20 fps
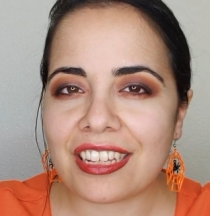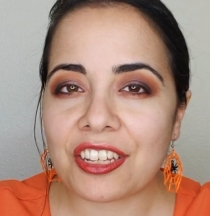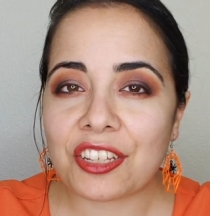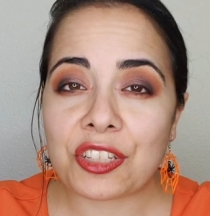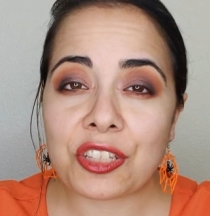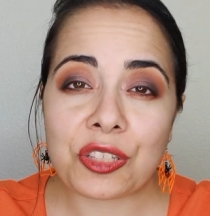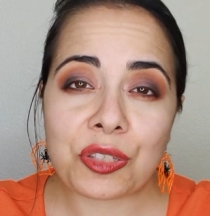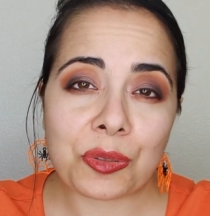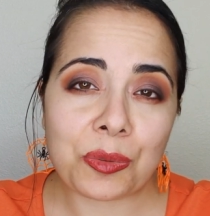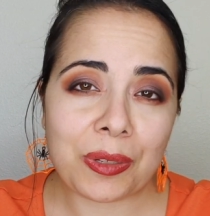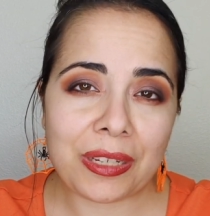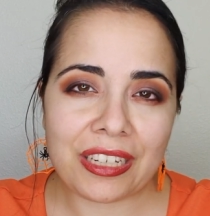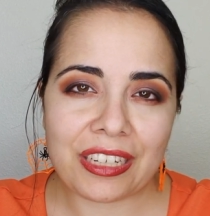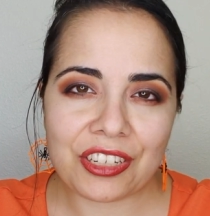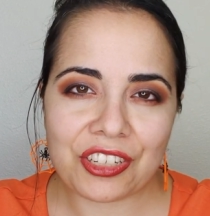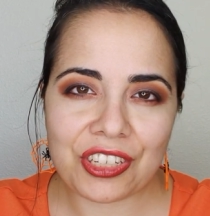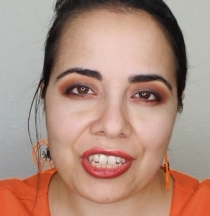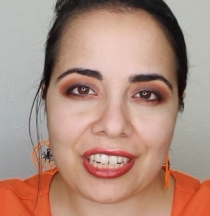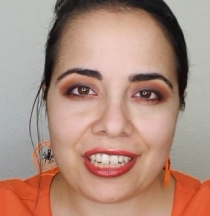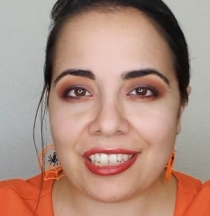
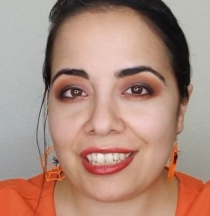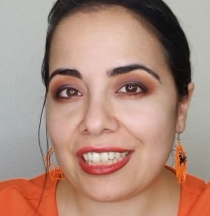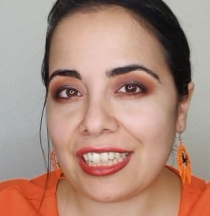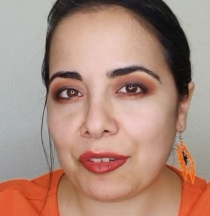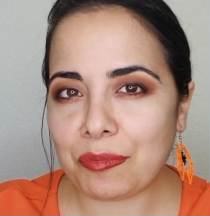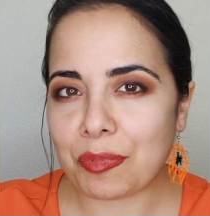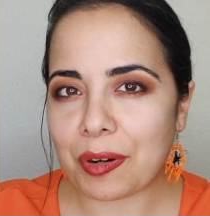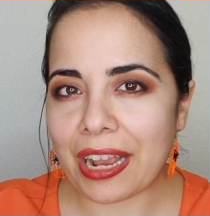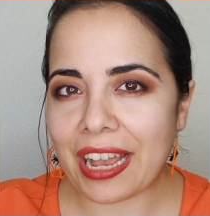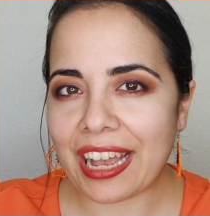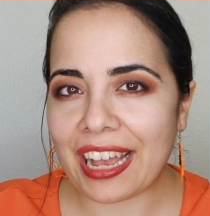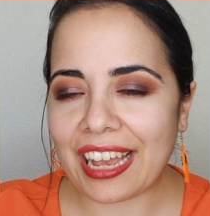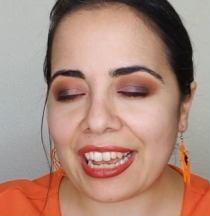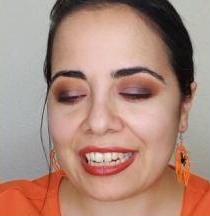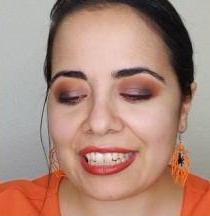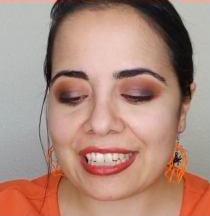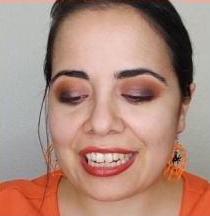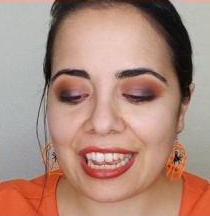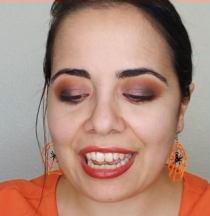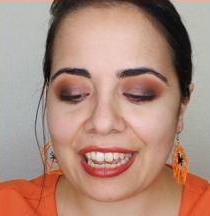Swedish indie
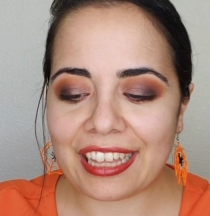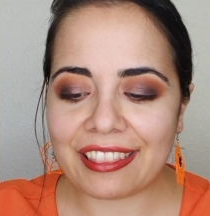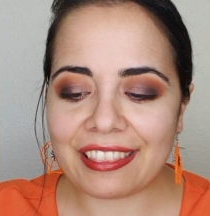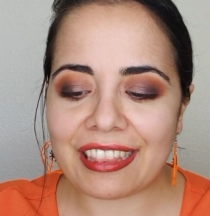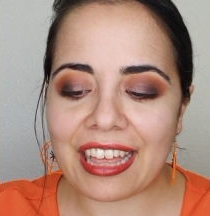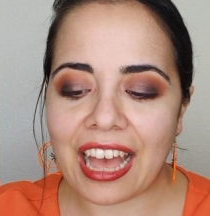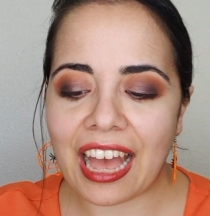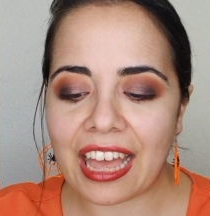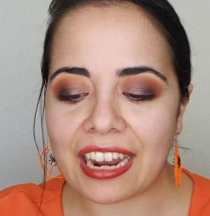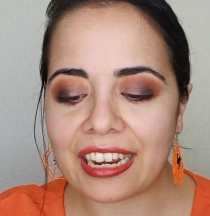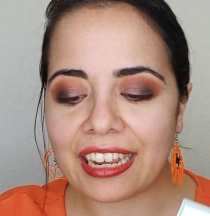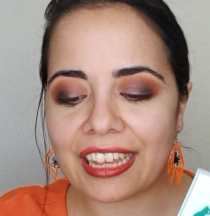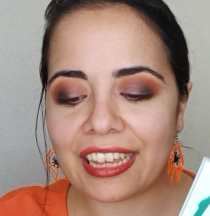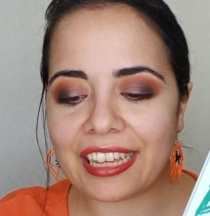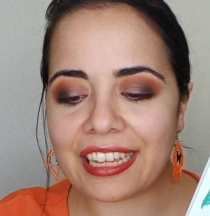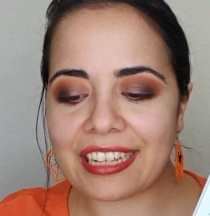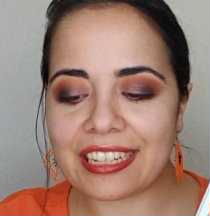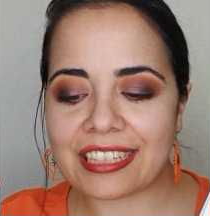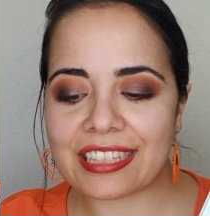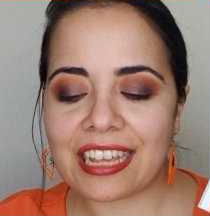brand, and that
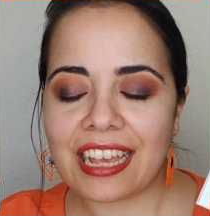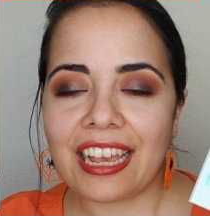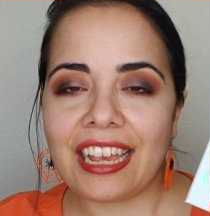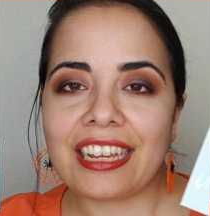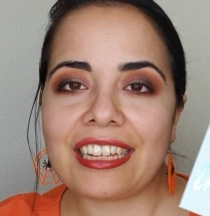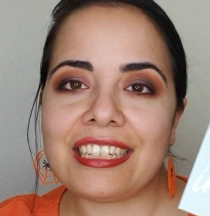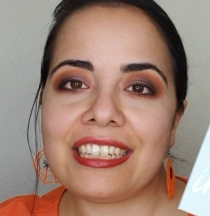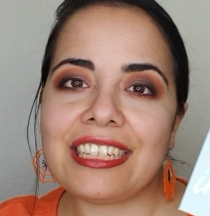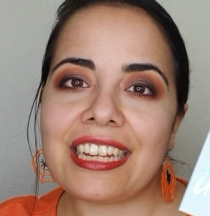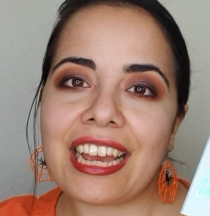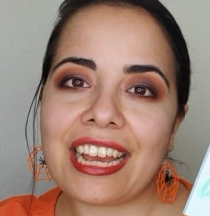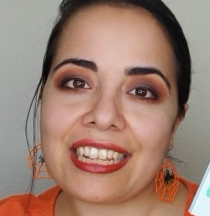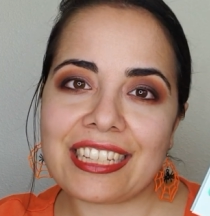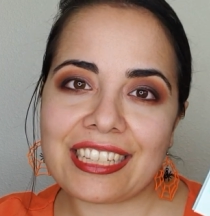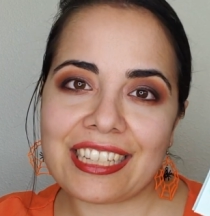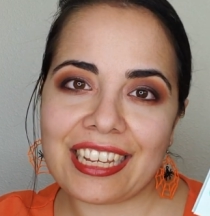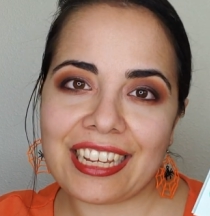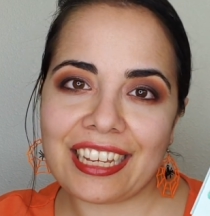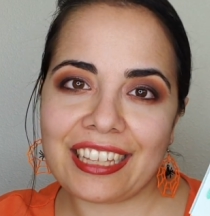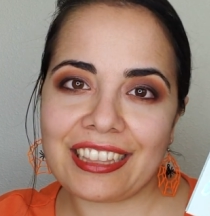is
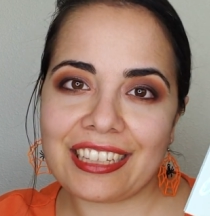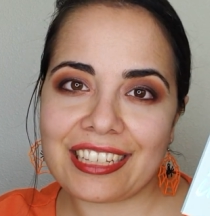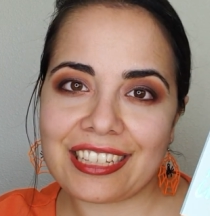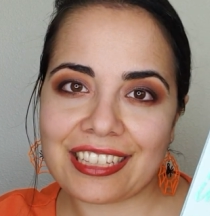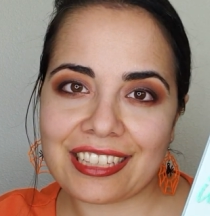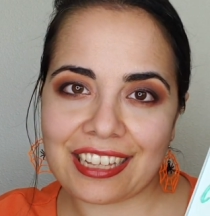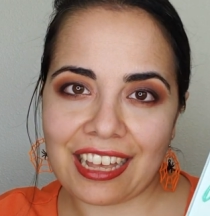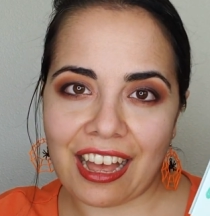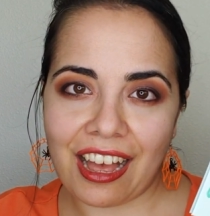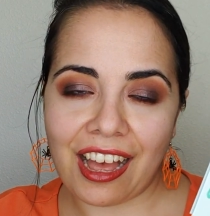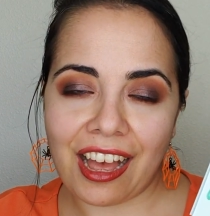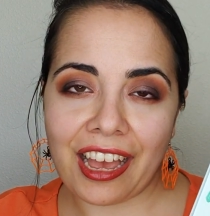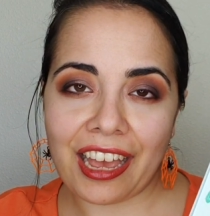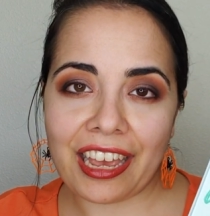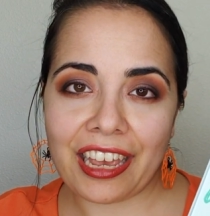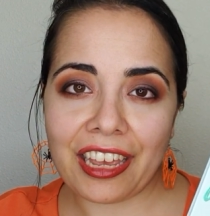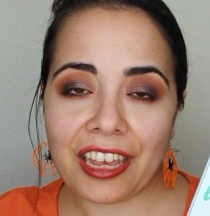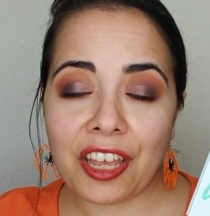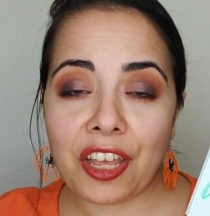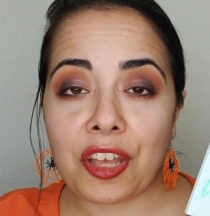Dancing in the
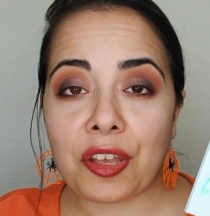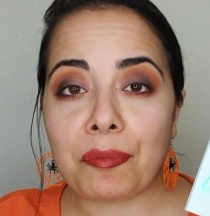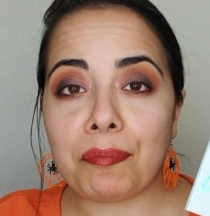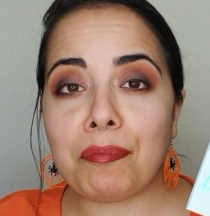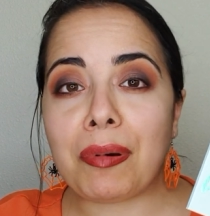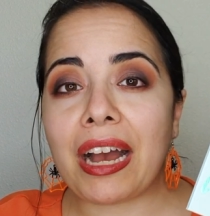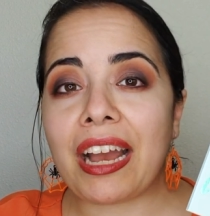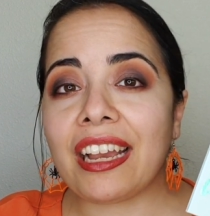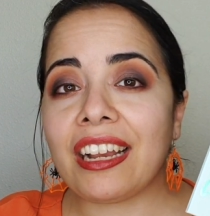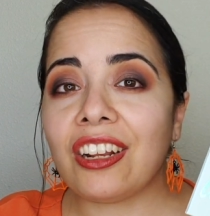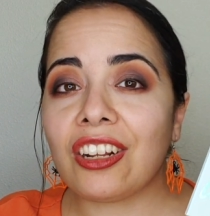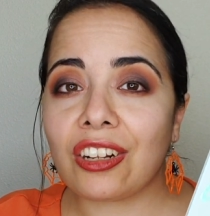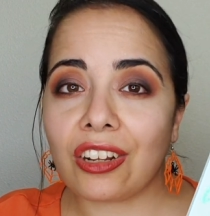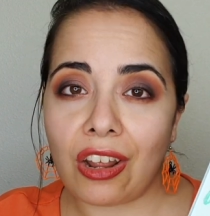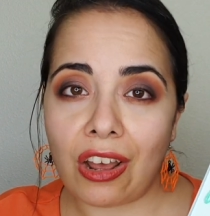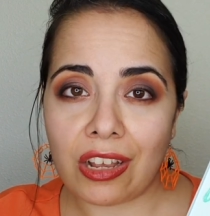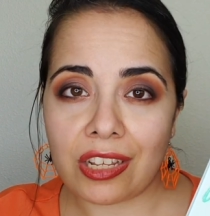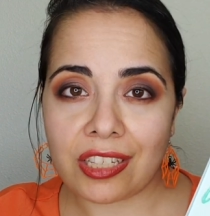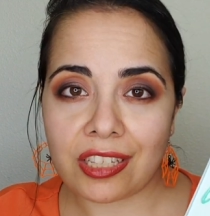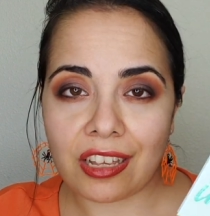Sky by
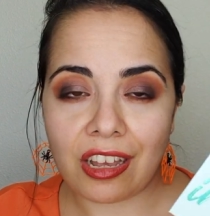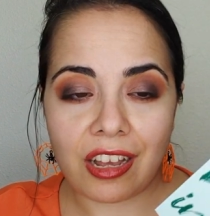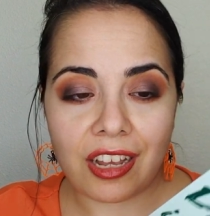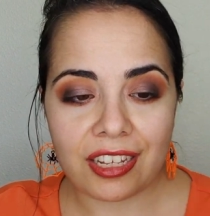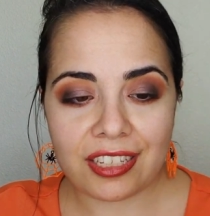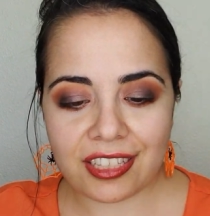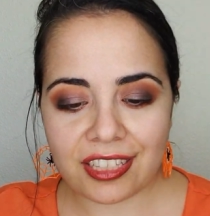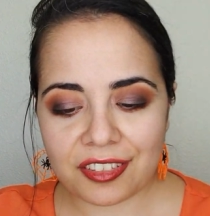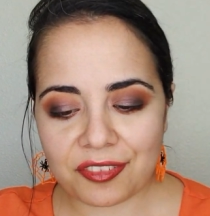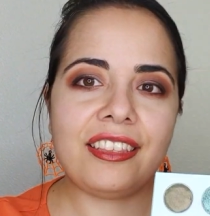Gloss Gods.